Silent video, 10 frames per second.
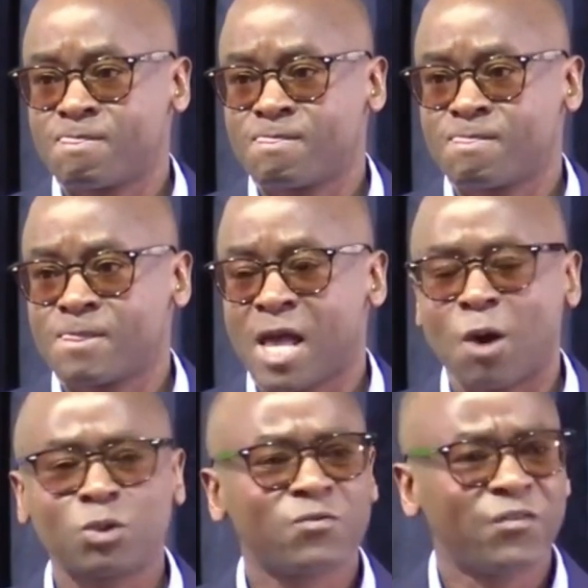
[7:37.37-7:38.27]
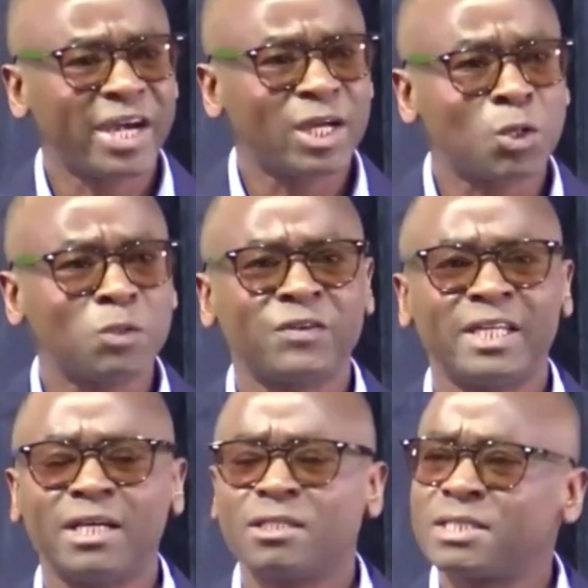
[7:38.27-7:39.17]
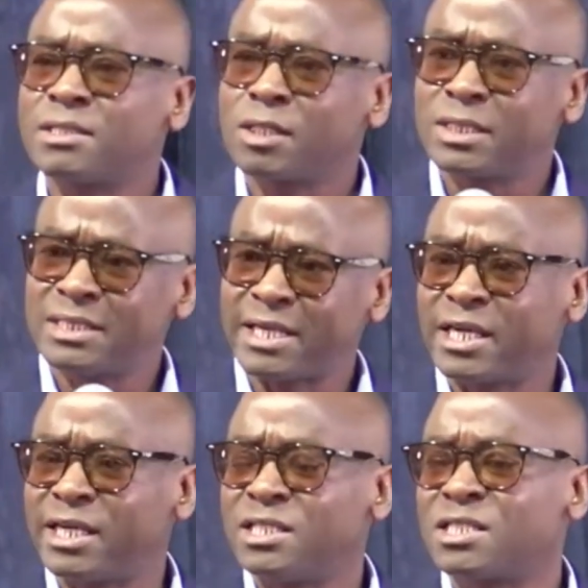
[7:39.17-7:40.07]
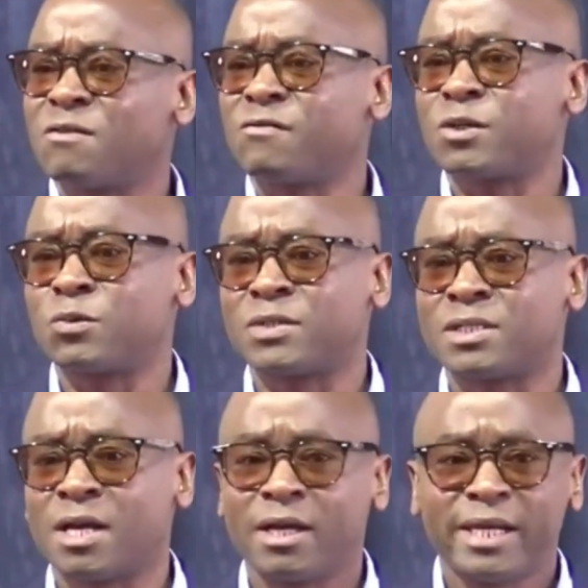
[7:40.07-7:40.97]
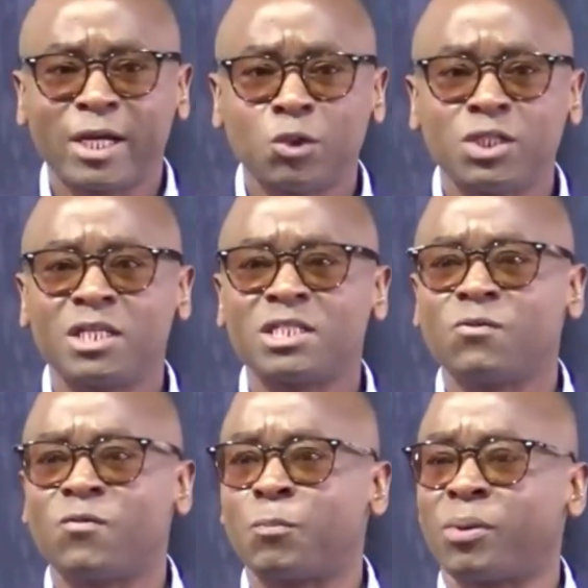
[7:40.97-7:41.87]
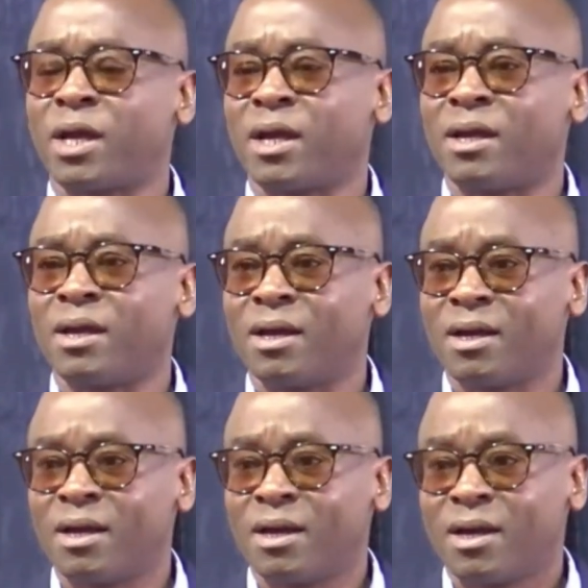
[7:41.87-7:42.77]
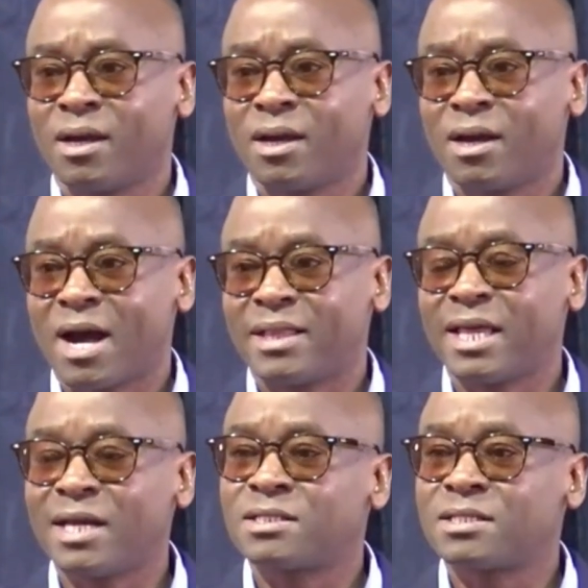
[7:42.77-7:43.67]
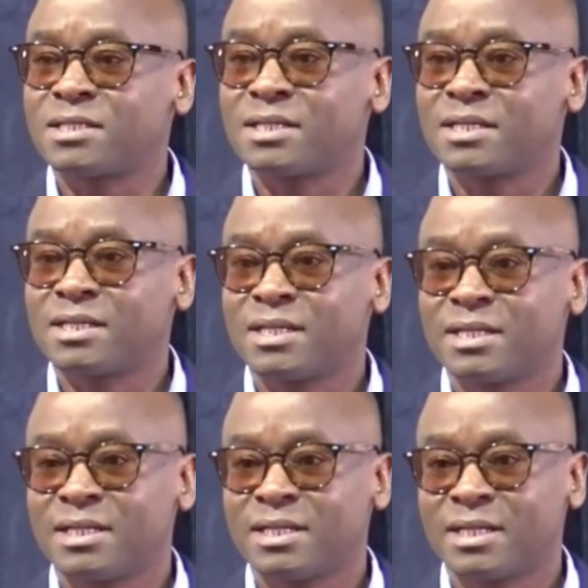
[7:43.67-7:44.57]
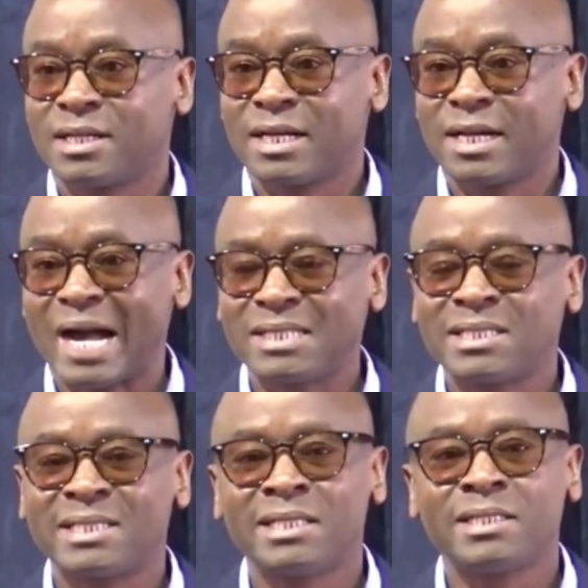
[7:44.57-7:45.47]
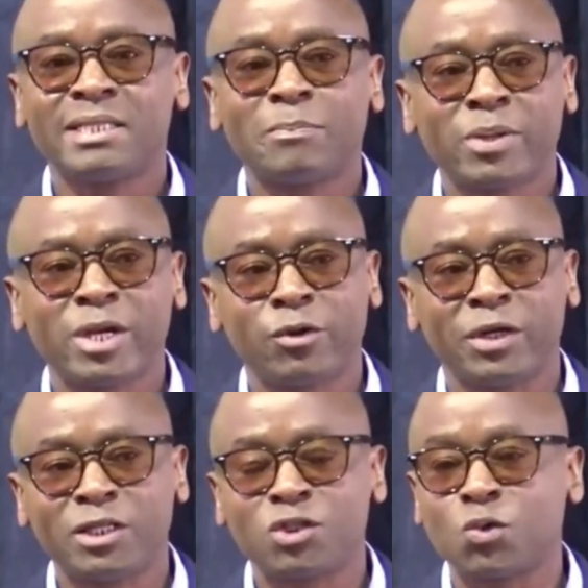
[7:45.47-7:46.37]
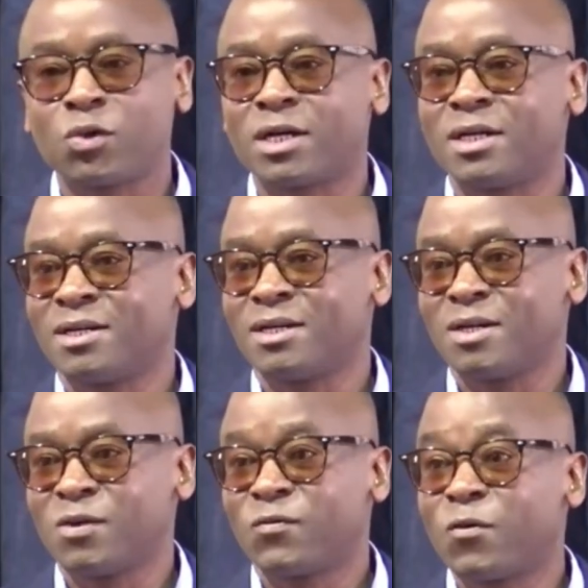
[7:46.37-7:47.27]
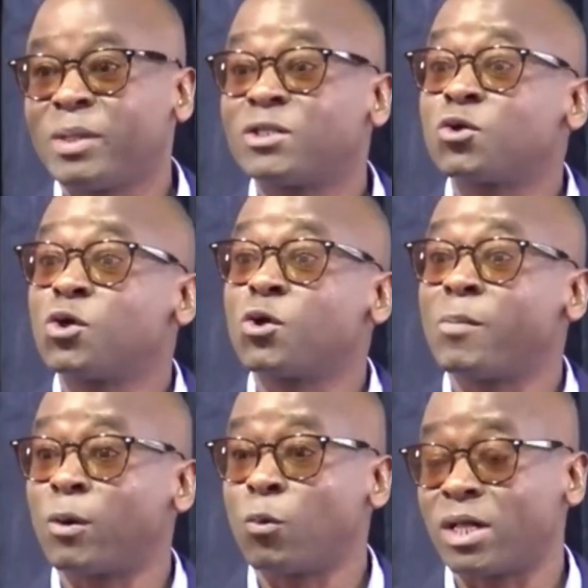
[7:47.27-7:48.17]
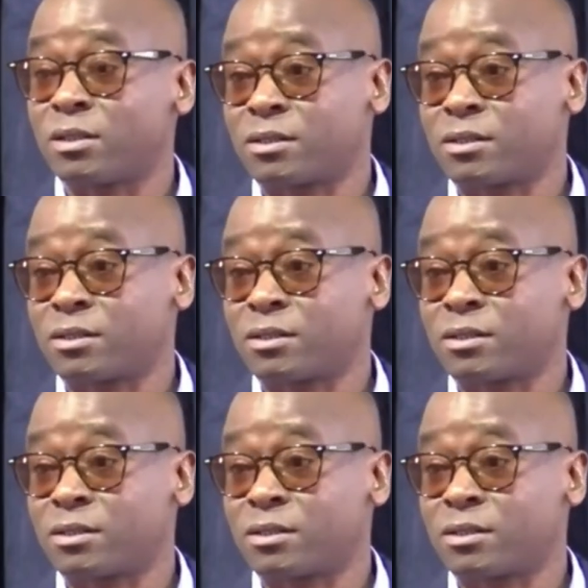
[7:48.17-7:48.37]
I was very confident taking interviews, negotiating for pay, and that hastened the period it took for me to grow my wealth.